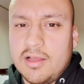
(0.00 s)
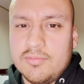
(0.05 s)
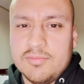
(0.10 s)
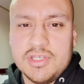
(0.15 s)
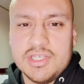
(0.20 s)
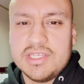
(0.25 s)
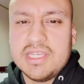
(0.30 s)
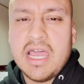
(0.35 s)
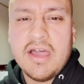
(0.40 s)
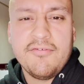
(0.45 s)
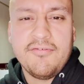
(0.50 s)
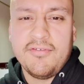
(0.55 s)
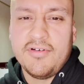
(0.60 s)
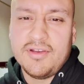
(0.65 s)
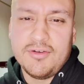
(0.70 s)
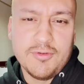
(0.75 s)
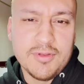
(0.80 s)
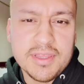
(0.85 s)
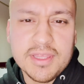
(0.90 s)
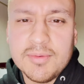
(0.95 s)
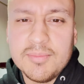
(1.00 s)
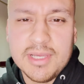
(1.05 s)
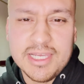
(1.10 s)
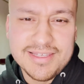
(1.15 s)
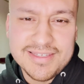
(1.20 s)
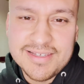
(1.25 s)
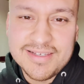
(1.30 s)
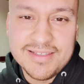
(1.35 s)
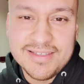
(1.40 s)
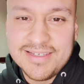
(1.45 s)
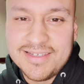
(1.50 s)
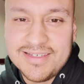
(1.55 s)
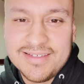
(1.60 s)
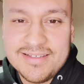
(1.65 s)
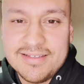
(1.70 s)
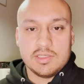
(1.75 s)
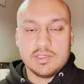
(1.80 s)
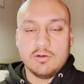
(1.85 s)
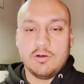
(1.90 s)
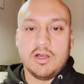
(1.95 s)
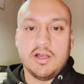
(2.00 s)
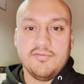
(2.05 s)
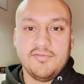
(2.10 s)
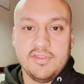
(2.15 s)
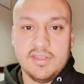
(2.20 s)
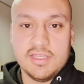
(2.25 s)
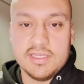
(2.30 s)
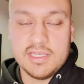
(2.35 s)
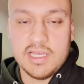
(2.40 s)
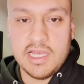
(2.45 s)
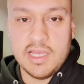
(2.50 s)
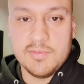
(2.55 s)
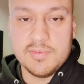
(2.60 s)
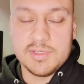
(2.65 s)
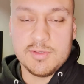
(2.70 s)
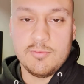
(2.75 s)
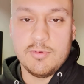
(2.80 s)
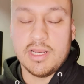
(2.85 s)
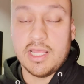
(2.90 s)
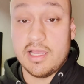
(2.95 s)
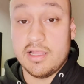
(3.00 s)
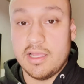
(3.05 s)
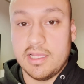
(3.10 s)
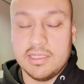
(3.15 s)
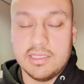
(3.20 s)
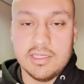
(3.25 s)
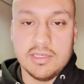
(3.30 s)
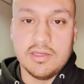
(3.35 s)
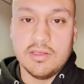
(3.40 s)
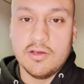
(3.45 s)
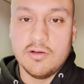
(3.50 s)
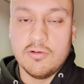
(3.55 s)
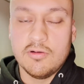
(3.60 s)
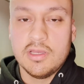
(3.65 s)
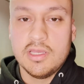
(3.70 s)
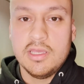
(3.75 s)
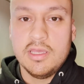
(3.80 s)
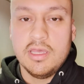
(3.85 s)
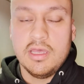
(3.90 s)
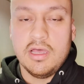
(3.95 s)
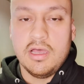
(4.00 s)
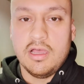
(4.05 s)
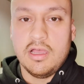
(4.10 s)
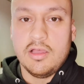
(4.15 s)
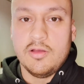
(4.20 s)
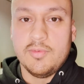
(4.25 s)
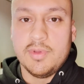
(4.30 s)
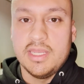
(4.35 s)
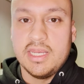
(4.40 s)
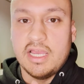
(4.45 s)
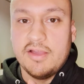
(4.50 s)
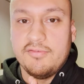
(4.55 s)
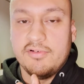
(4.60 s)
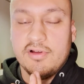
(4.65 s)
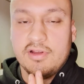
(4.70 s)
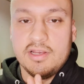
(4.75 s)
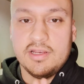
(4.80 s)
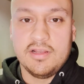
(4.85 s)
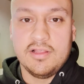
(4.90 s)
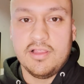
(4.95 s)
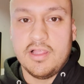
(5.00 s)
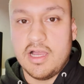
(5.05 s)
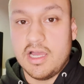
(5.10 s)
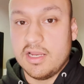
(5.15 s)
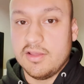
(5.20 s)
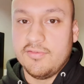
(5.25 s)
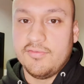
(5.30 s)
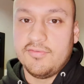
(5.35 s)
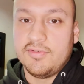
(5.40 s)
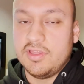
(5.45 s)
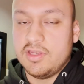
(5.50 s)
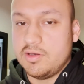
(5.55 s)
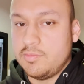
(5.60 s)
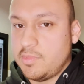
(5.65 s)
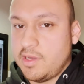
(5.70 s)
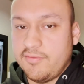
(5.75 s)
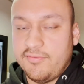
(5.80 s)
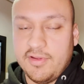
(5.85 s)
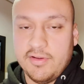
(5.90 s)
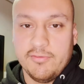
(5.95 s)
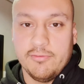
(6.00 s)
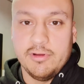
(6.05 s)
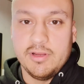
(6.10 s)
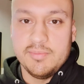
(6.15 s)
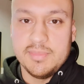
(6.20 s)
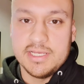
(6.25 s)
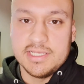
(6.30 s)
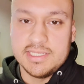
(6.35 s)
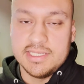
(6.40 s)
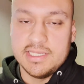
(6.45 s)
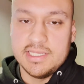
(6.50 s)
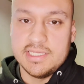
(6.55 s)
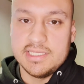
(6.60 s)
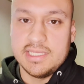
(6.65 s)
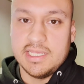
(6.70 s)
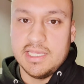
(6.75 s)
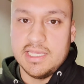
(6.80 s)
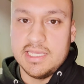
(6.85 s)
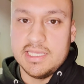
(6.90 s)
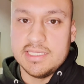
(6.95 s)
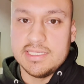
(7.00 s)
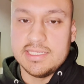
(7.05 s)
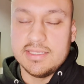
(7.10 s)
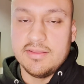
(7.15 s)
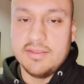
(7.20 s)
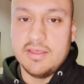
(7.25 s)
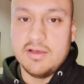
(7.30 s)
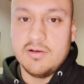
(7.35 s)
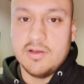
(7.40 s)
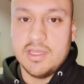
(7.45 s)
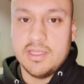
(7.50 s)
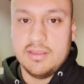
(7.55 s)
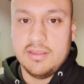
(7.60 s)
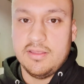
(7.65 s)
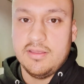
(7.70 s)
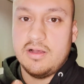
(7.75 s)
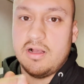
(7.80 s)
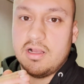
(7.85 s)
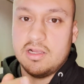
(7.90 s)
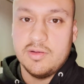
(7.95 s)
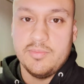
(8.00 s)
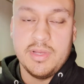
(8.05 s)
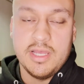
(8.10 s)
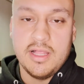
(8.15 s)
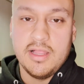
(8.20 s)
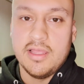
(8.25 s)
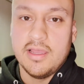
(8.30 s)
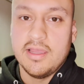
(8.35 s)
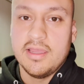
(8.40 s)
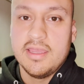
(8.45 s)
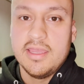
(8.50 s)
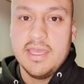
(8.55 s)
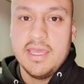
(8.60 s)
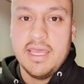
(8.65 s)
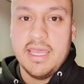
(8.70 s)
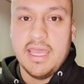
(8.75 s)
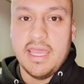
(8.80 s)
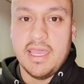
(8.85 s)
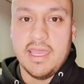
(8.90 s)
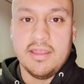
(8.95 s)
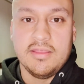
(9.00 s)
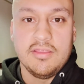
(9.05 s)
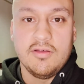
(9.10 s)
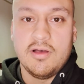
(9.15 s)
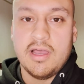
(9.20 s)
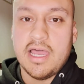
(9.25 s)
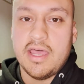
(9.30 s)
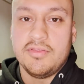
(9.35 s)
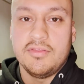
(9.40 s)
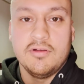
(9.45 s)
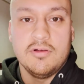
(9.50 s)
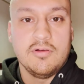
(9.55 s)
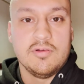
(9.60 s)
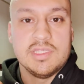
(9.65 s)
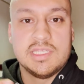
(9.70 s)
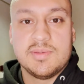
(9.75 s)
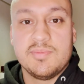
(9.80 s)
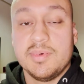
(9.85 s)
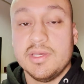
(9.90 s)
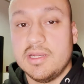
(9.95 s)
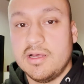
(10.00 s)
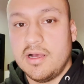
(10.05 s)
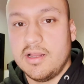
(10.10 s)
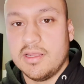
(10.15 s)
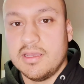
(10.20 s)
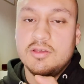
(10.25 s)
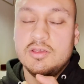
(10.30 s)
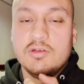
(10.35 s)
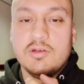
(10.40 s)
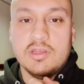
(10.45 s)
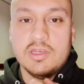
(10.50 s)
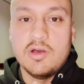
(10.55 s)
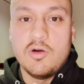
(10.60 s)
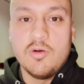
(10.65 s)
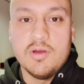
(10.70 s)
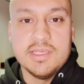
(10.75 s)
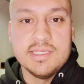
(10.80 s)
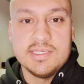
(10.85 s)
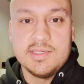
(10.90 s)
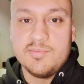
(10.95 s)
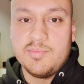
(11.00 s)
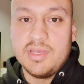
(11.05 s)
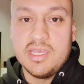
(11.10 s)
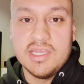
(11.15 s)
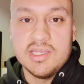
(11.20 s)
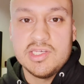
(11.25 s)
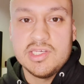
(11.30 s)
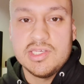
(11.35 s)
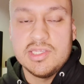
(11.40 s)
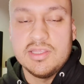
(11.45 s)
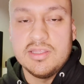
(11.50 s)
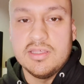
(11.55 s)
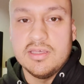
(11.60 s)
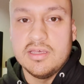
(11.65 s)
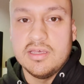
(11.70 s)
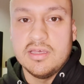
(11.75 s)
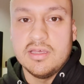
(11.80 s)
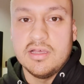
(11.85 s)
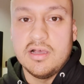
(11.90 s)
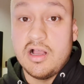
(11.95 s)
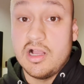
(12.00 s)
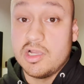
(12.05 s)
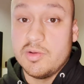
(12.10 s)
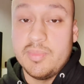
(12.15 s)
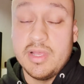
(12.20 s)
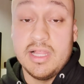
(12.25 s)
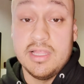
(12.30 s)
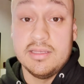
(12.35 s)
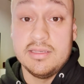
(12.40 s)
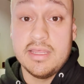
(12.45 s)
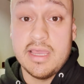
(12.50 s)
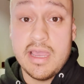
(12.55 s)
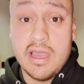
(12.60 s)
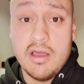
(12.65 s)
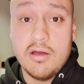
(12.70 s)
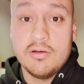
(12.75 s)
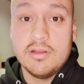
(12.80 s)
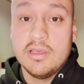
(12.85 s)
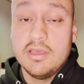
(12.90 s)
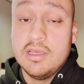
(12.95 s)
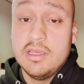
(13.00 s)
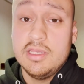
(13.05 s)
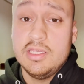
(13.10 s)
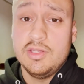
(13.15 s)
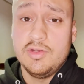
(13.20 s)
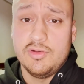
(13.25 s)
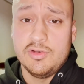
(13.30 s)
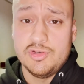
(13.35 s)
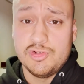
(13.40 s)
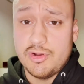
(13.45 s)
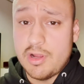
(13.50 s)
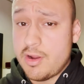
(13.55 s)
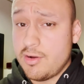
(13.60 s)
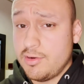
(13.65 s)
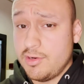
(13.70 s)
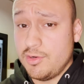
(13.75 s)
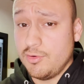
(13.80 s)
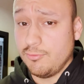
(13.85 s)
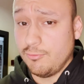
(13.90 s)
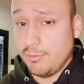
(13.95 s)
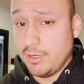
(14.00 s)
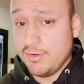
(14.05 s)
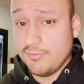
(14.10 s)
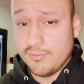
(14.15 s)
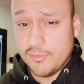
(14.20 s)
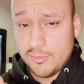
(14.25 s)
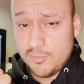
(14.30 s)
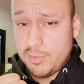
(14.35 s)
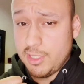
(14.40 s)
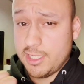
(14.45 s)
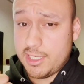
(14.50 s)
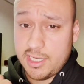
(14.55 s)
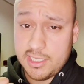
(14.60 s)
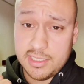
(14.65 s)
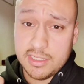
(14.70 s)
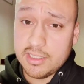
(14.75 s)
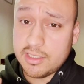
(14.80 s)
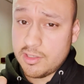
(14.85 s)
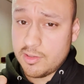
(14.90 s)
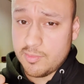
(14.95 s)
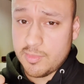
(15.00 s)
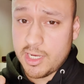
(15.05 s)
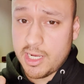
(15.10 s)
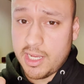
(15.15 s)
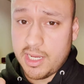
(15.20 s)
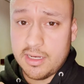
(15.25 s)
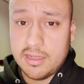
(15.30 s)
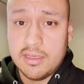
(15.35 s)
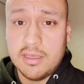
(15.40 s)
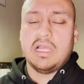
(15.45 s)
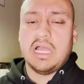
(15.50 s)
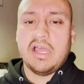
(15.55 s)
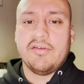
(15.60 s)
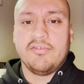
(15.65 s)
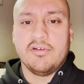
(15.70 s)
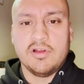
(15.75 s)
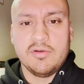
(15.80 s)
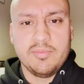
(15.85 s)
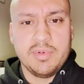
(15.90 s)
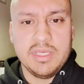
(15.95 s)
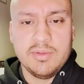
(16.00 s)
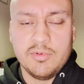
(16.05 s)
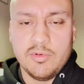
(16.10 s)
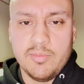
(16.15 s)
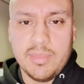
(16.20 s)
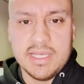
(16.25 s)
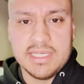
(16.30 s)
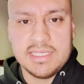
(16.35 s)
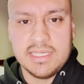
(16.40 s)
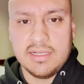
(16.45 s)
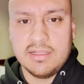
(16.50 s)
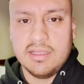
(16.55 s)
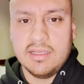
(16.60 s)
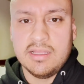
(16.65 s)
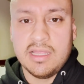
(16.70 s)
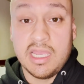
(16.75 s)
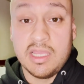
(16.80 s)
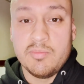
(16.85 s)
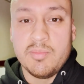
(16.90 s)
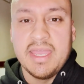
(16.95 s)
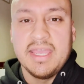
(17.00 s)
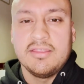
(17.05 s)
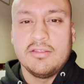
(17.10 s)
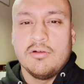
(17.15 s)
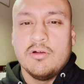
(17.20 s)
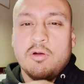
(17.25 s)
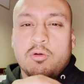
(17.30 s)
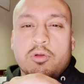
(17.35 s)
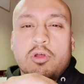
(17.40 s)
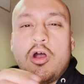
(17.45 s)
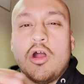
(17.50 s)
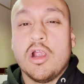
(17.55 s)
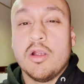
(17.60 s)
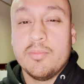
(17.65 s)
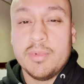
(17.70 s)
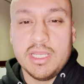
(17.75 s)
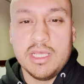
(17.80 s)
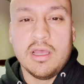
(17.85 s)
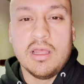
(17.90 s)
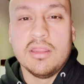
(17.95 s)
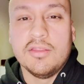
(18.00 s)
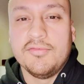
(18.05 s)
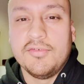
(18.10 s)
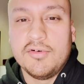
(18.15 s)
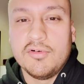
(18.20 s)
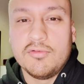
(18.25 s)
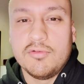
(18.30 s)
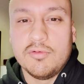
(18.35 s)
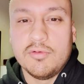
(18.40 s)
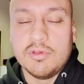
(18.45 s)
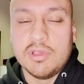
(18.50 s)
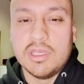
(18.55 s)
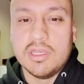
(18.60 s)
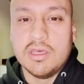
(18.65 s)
just have fun with it, basically. So oftentimes what I like to do, and I've heard in a lot of my favorite remixes, is they'll get the acapella and they'll add their own spin on it. You can always pitch the acapella down, you can drown it in reverb like I did on mine. I've heard people basically make their own harmony on the vocal,